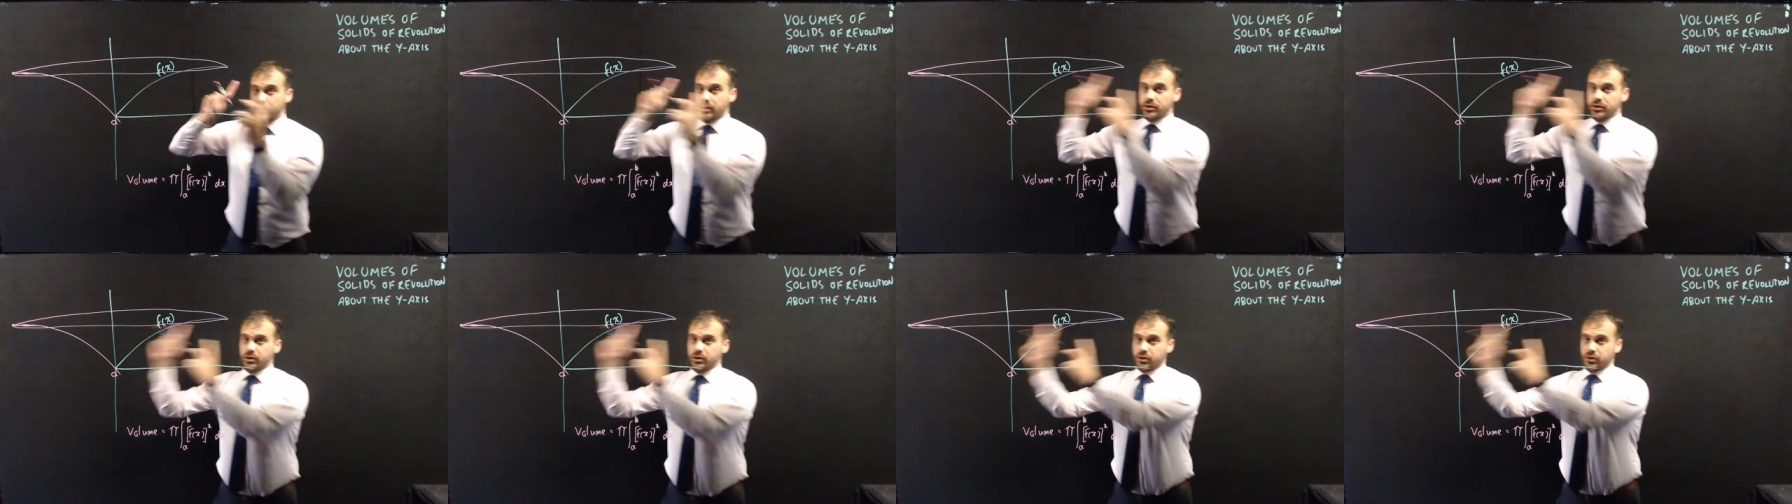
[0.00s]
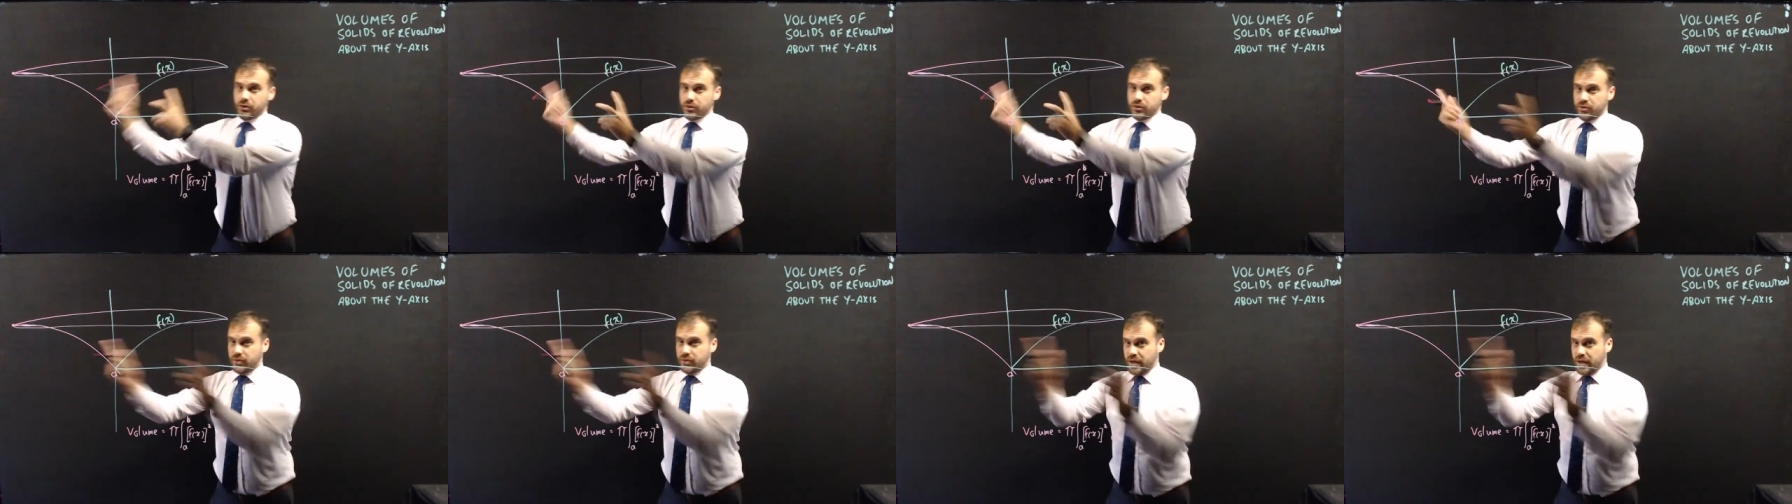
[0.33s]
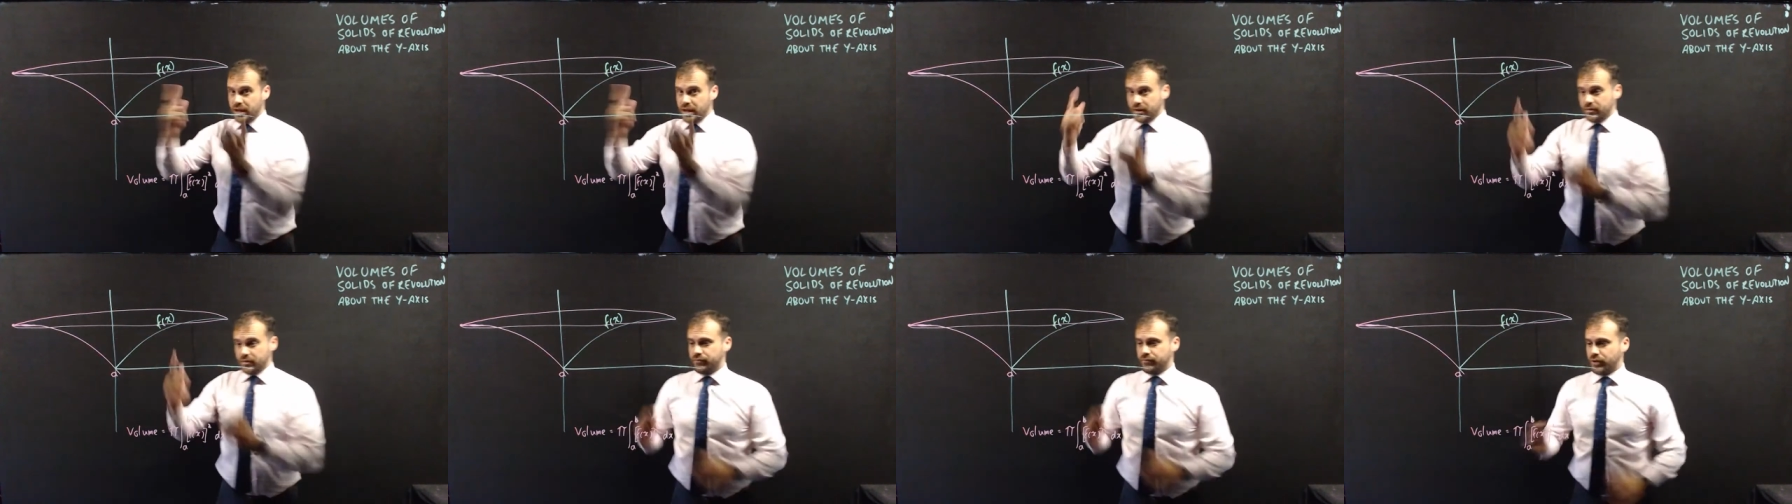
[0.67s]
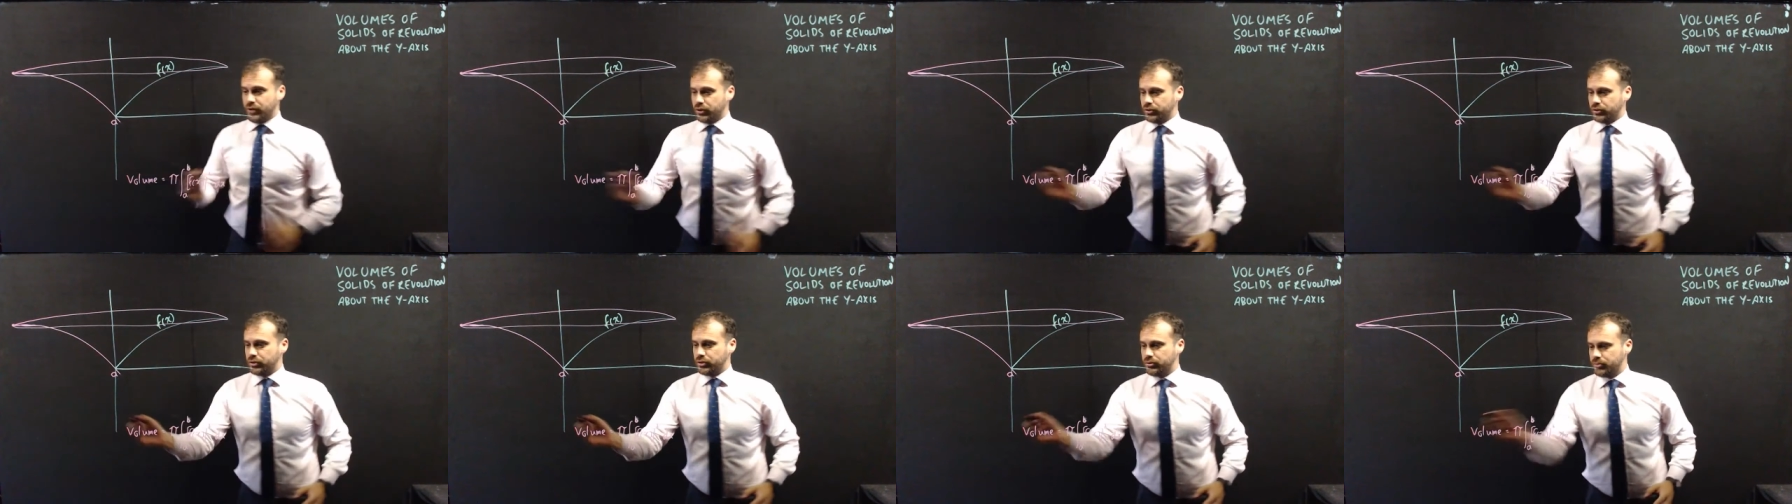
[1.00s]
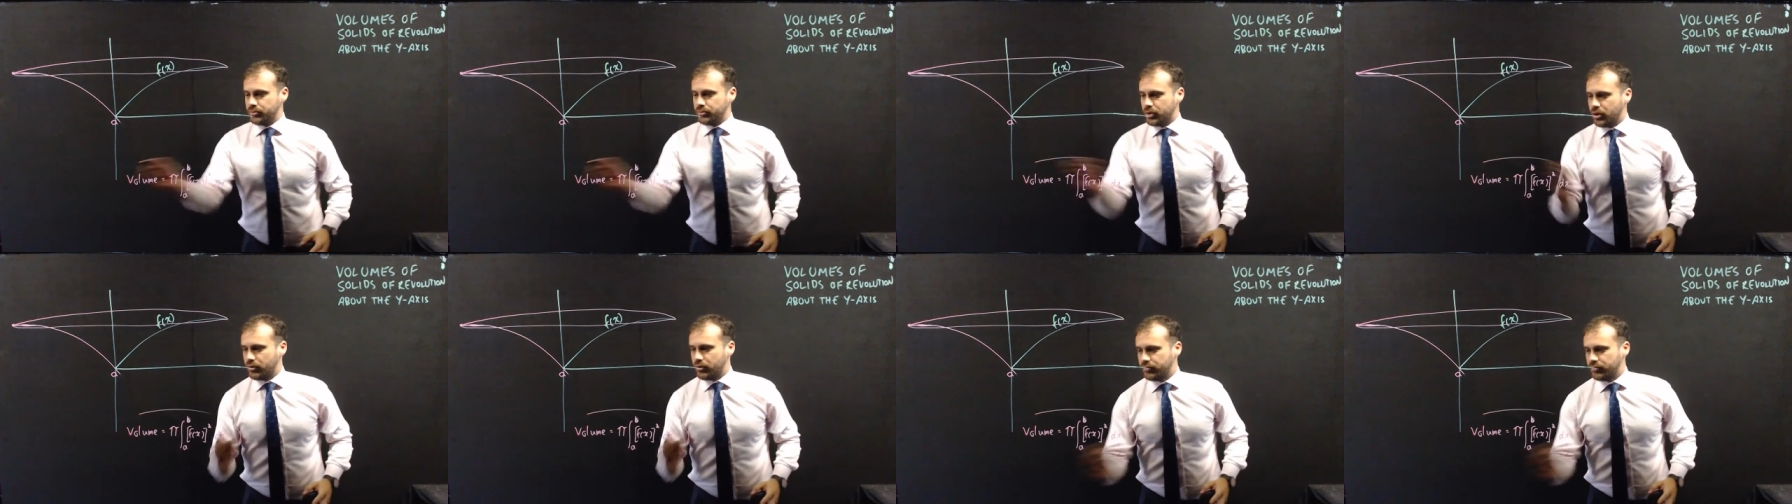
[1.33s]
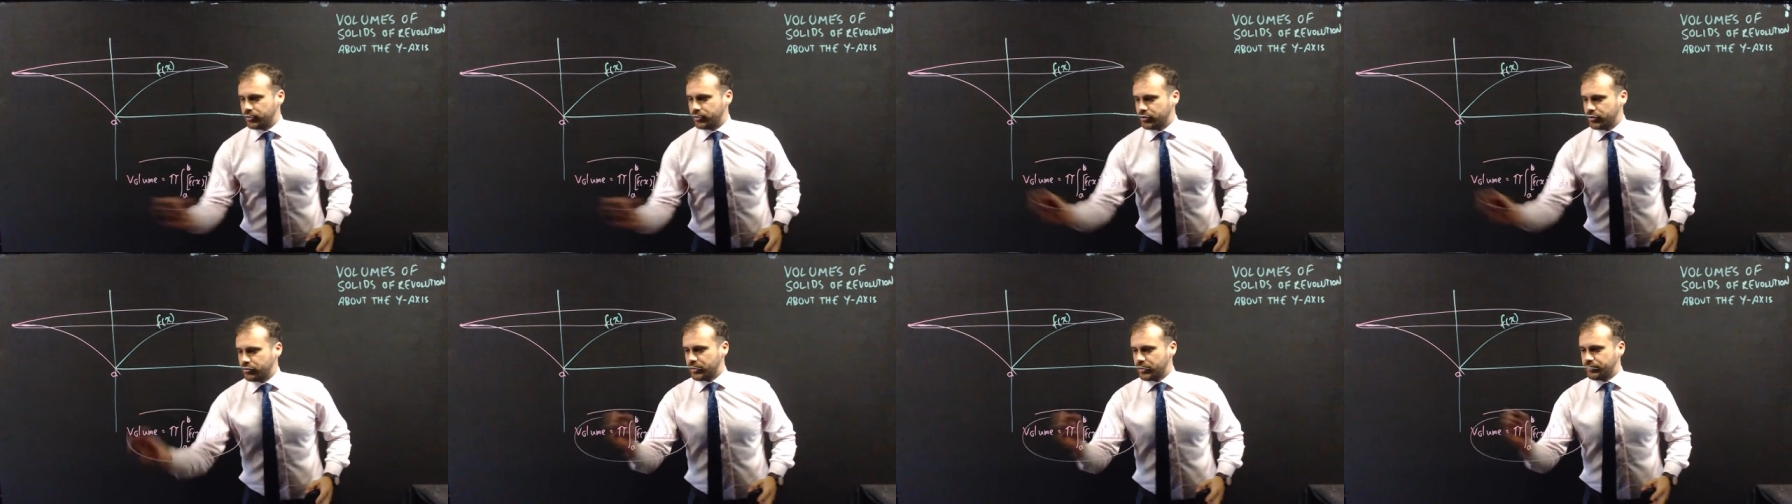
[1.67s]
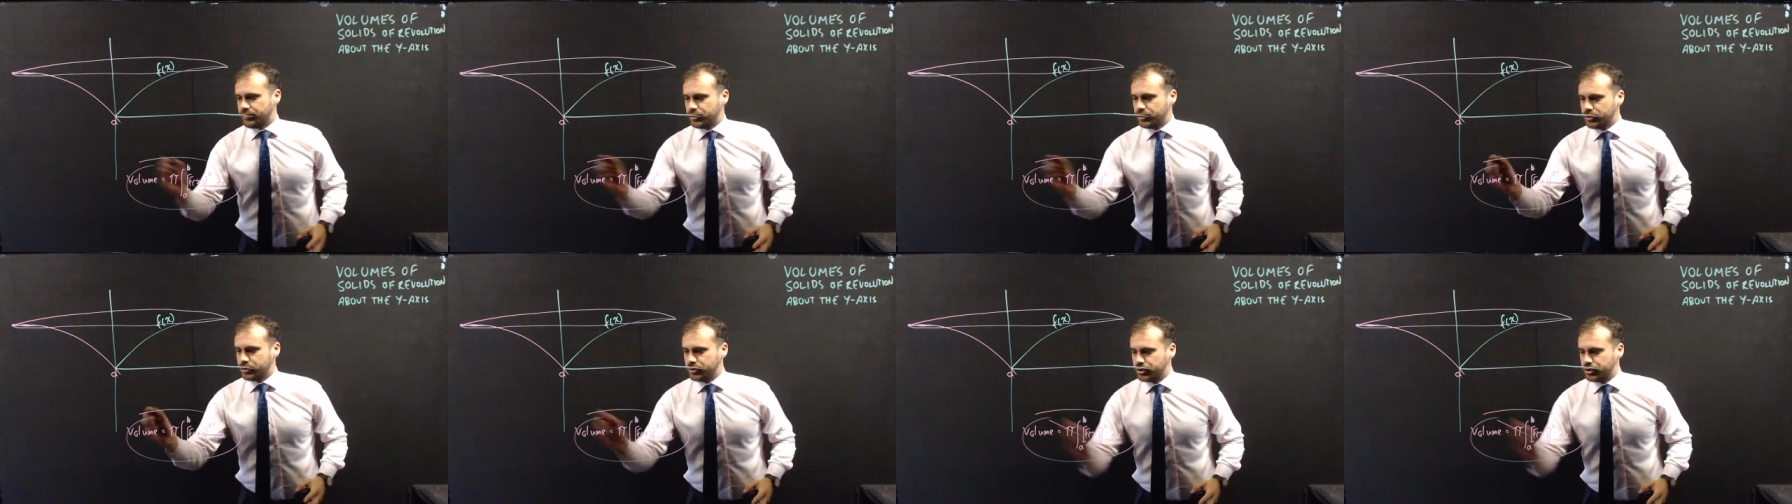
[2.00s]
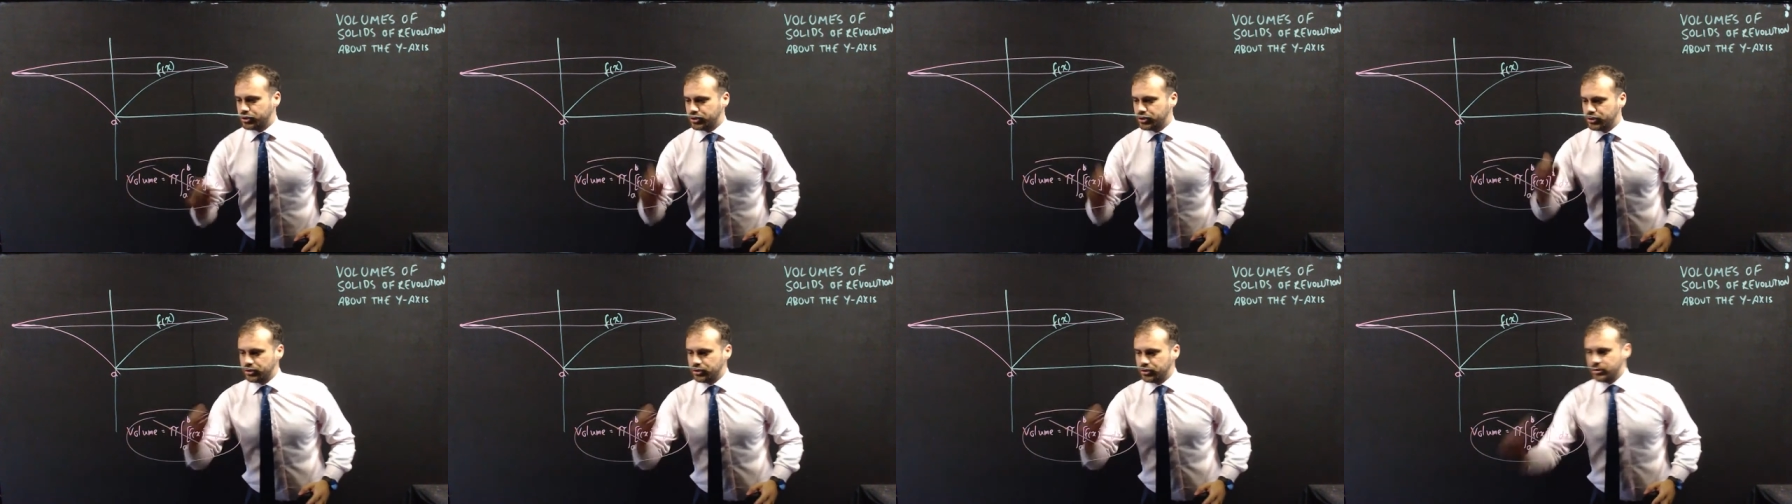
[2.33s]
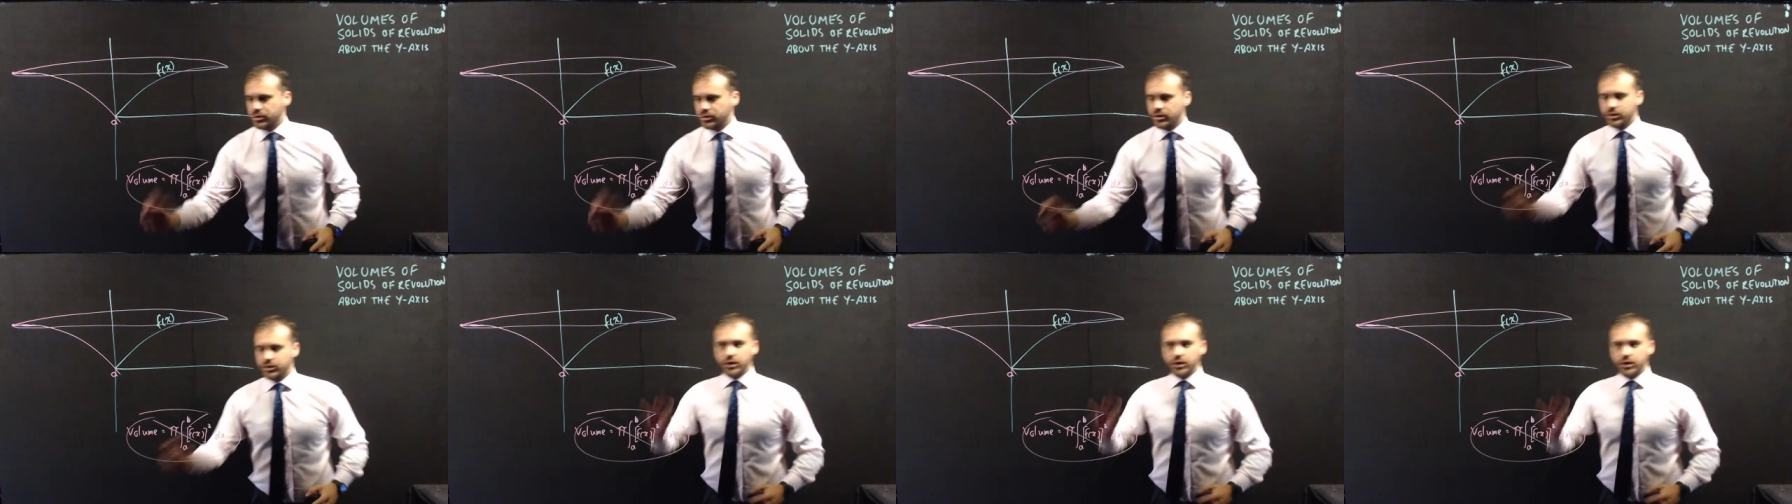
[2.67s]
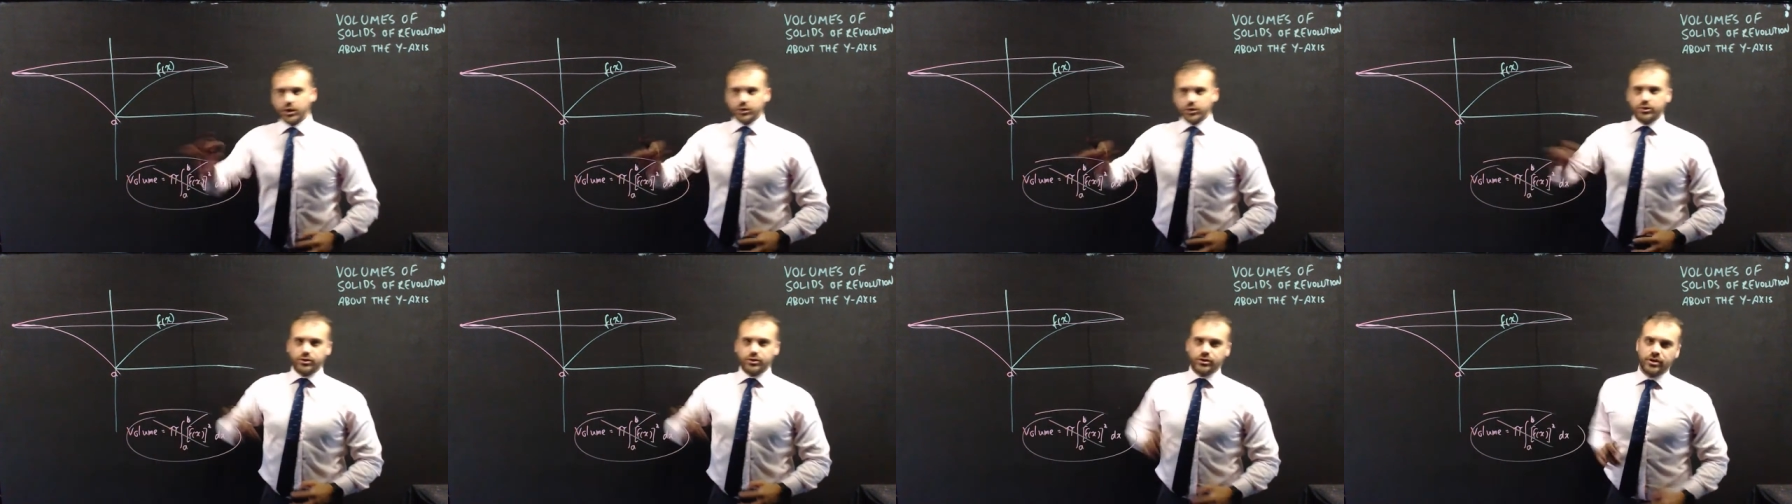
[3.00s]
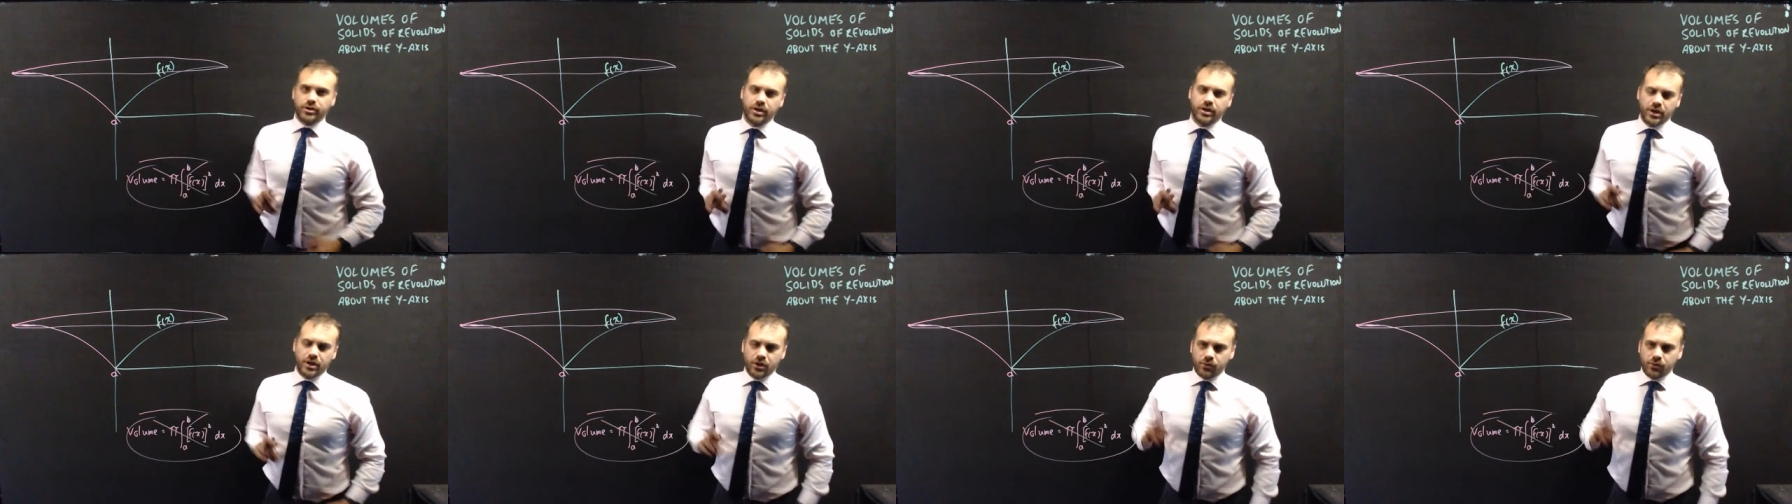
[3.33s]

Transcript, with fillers: not that volume of revolution. No good.